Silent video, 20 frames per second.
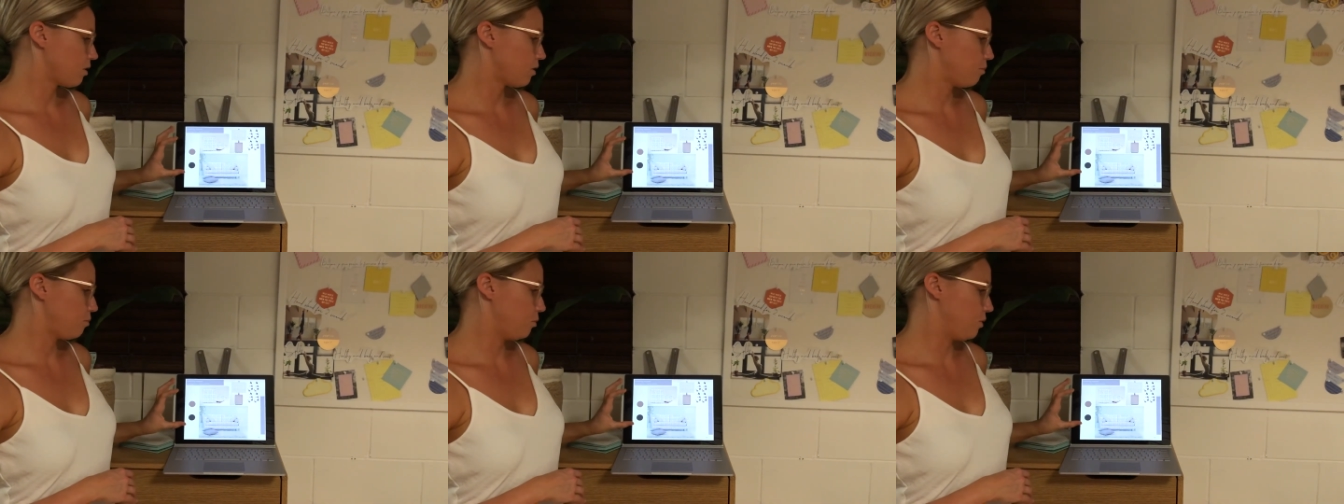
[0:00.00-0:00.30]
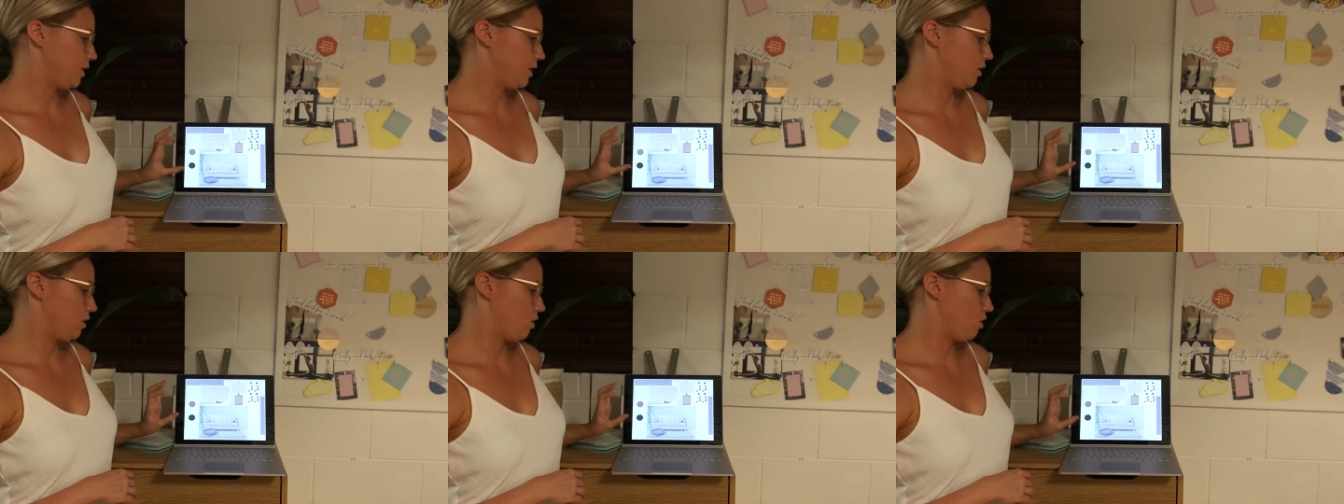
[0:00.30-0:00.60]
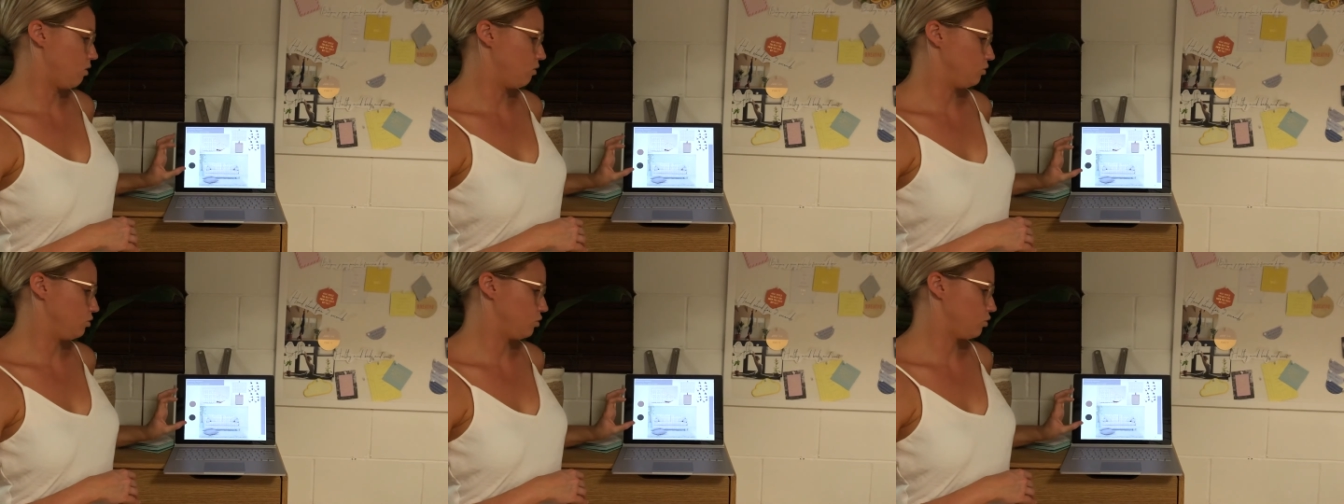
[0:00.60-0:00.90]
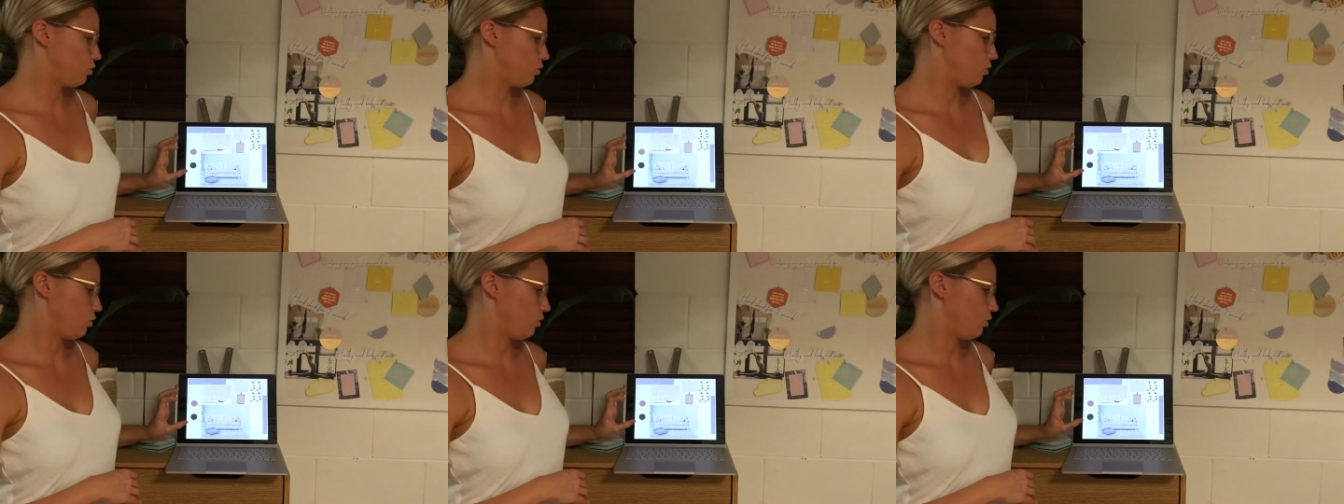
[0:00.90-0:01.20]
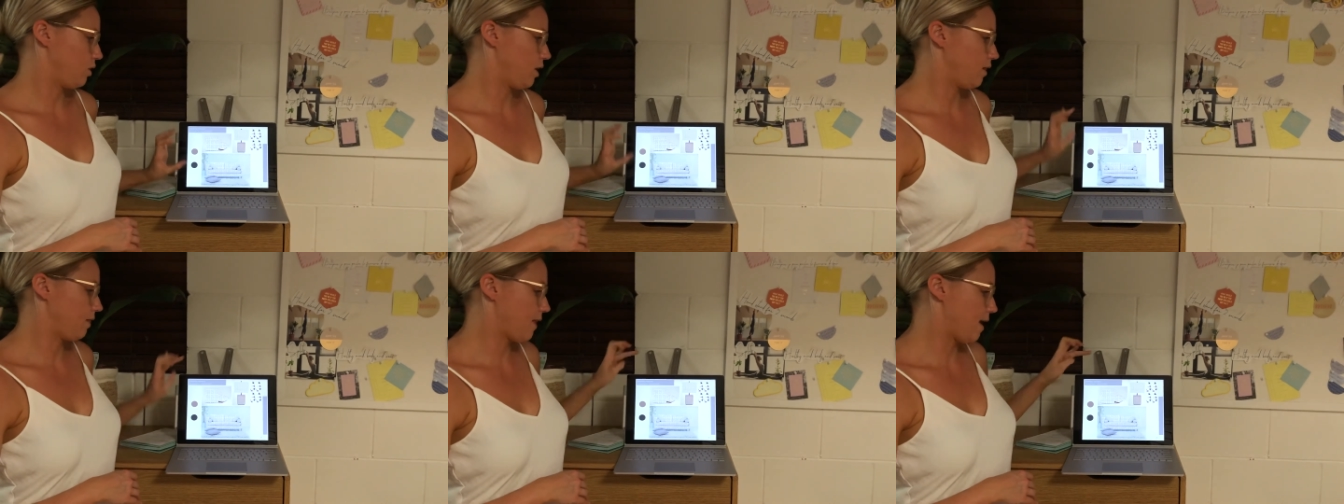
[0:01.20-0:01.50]
putting it onto
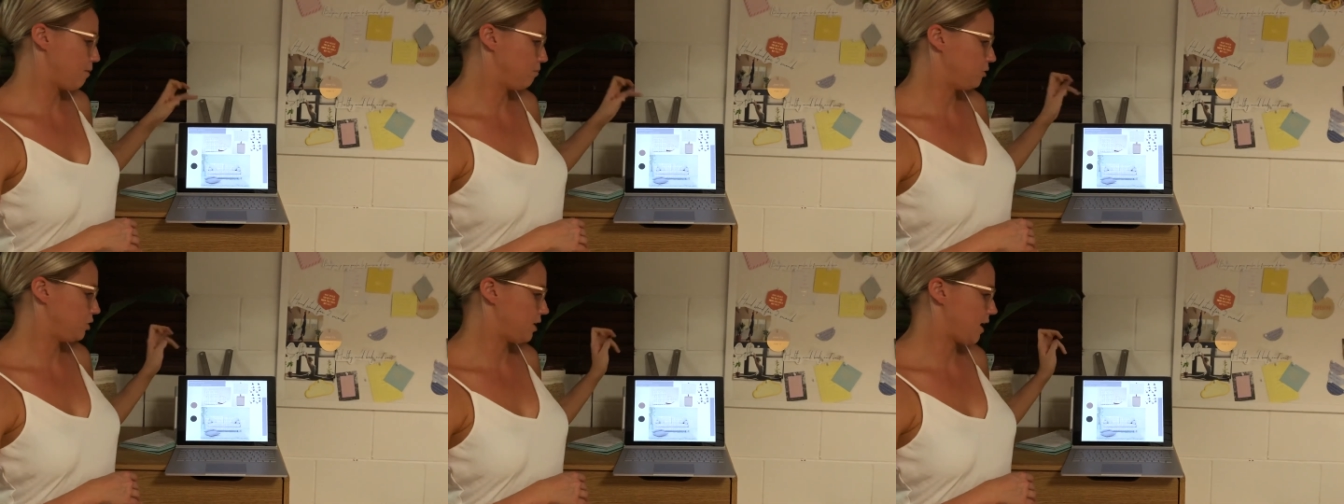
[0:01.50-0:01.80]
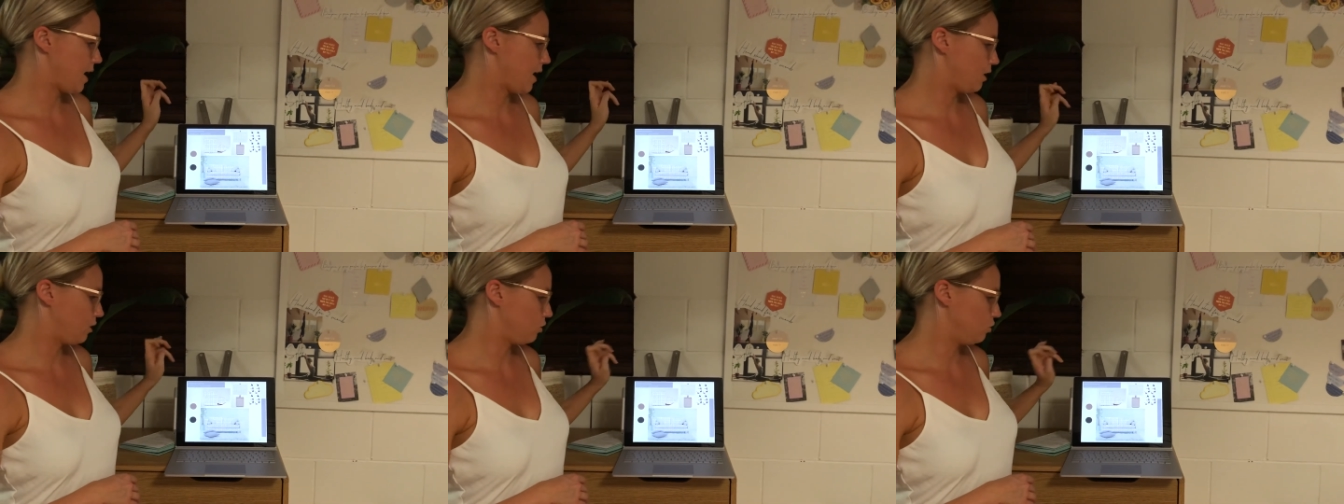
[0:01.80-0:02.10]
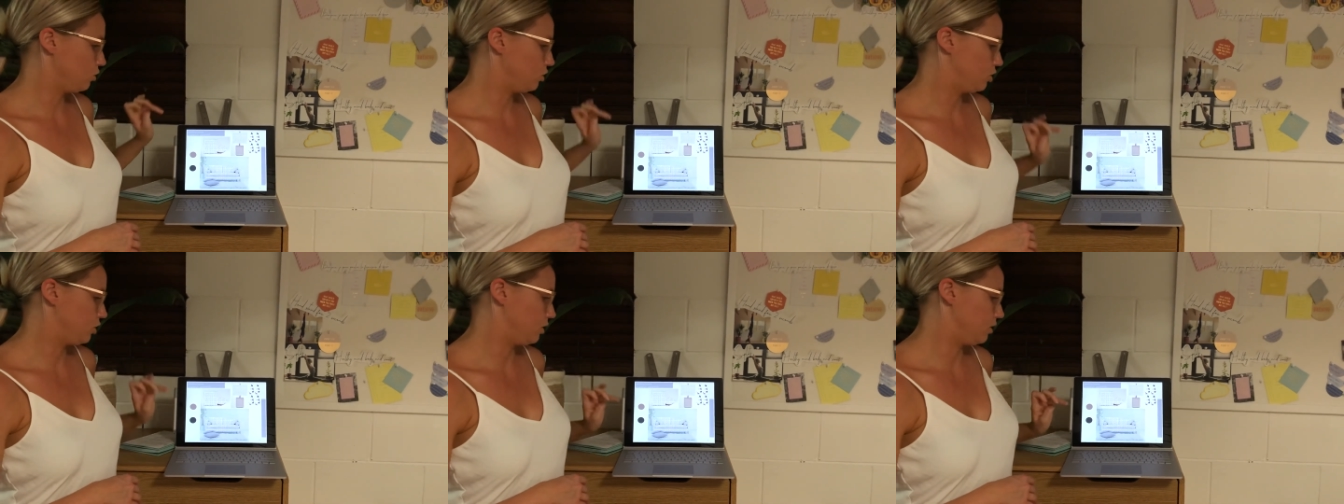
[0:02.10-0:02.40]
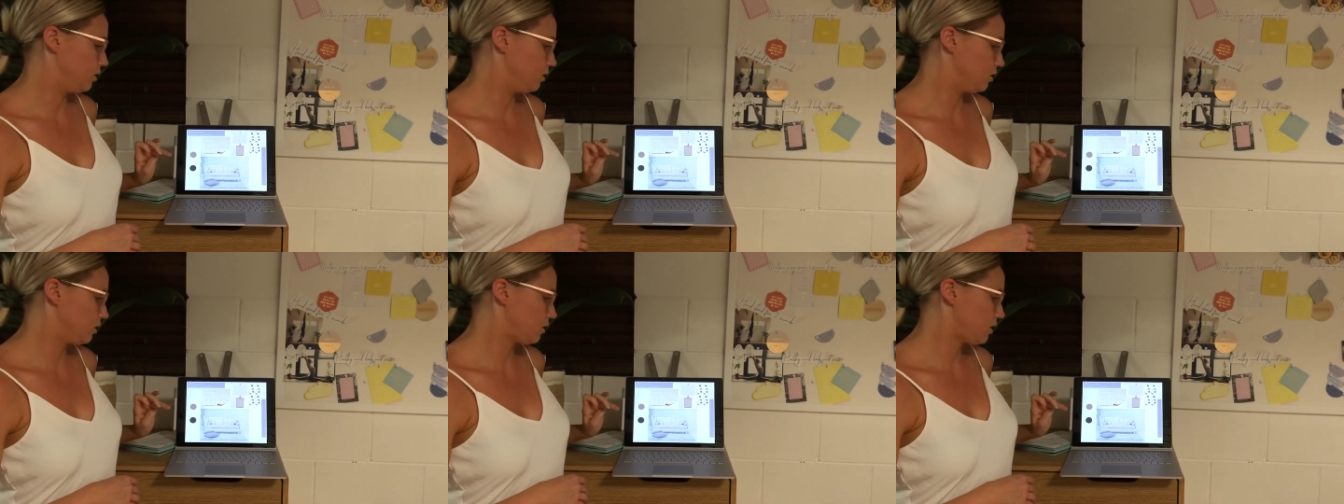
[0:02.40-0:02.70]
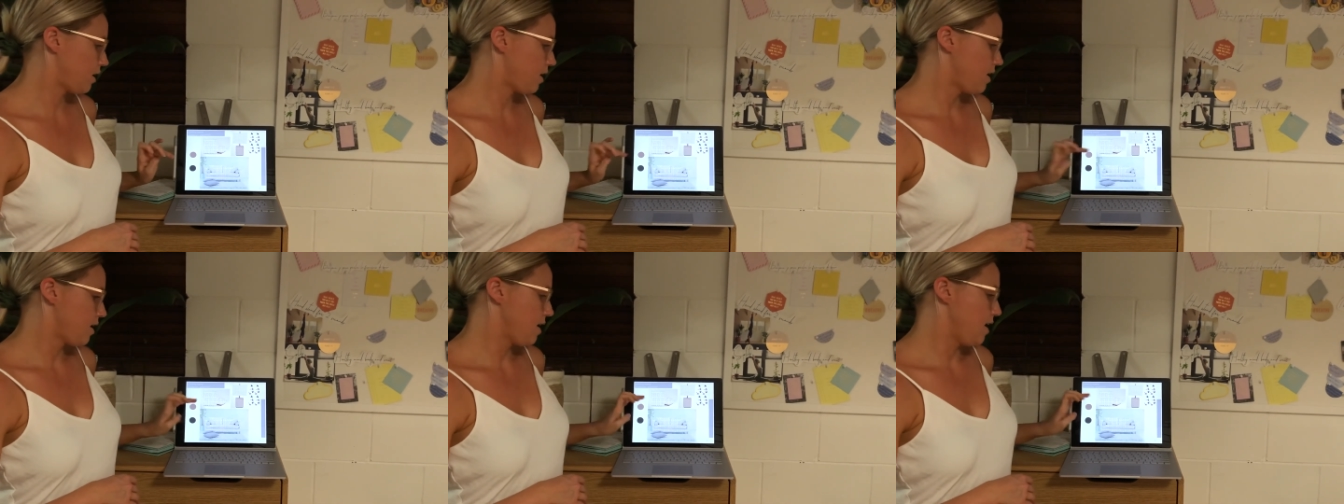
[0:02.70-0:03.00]
a lampshade, cushions
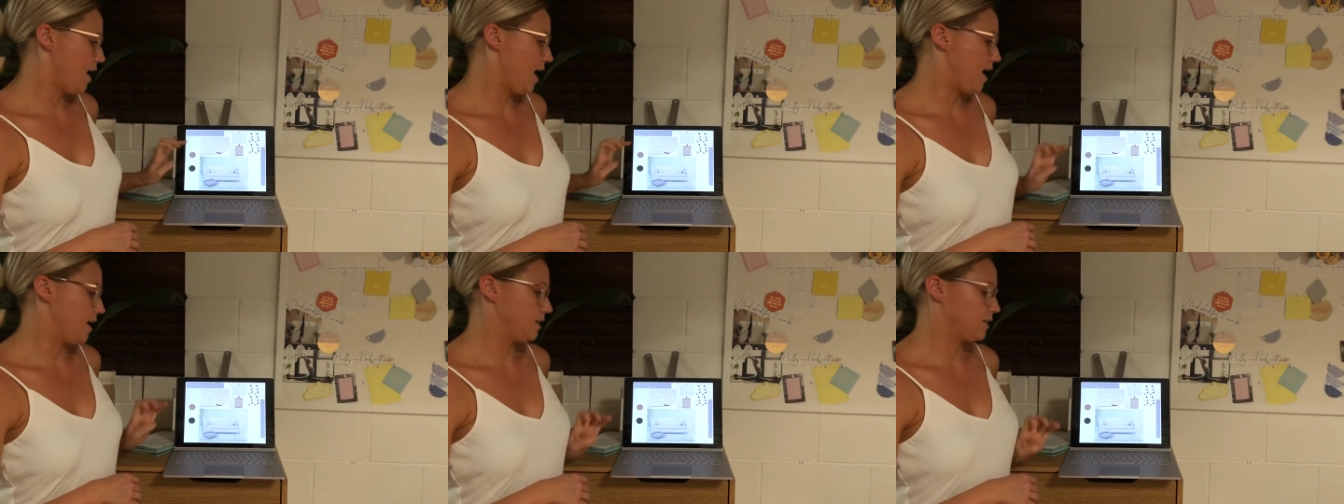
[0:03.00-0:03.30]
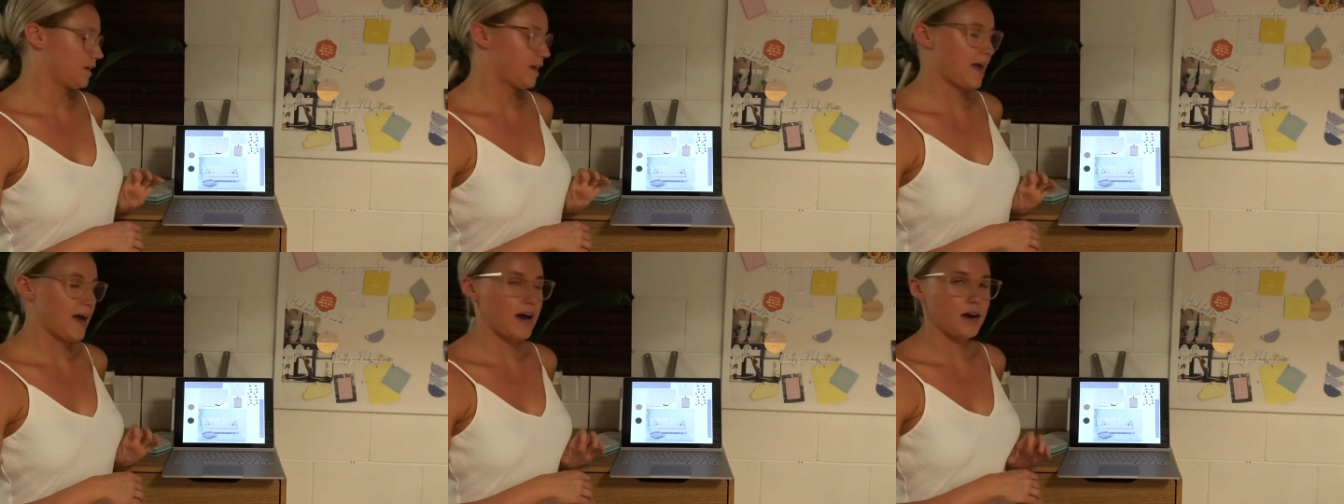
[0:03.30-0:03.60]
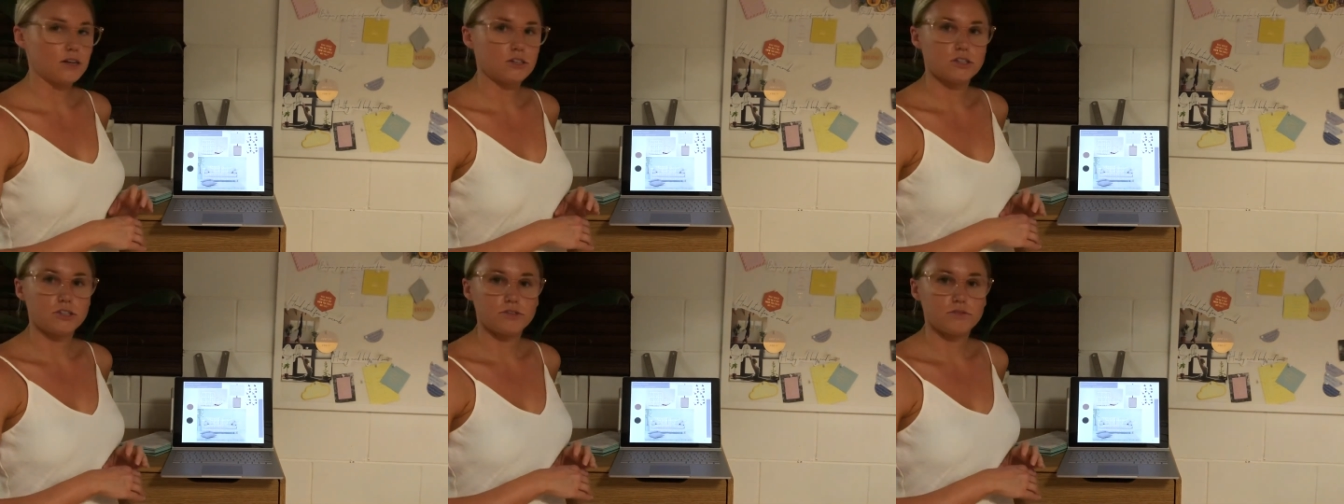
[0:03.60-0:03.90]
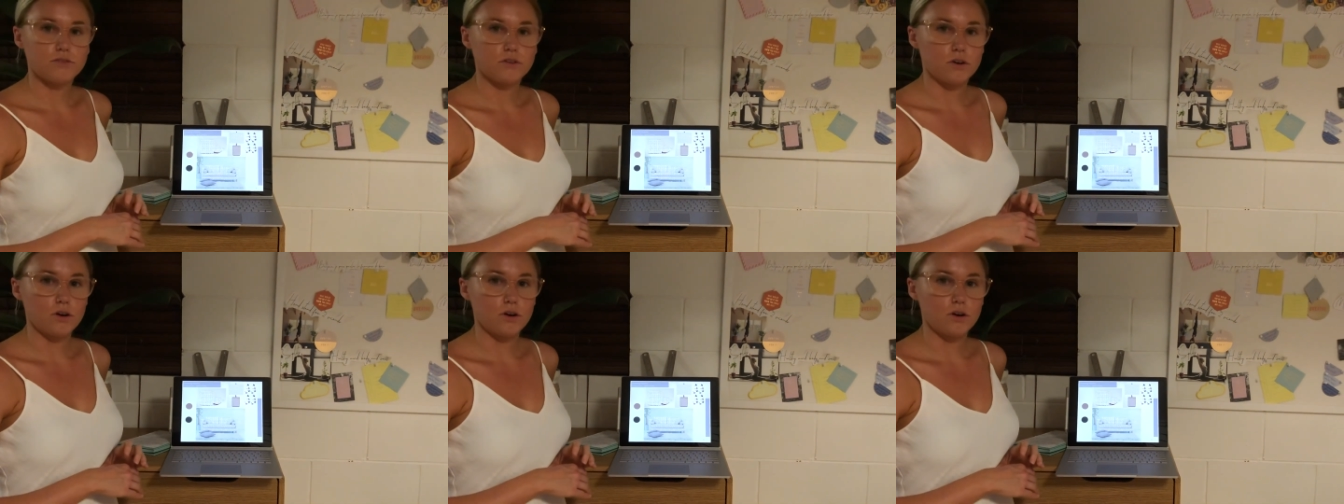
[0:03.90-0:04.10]
and a couch for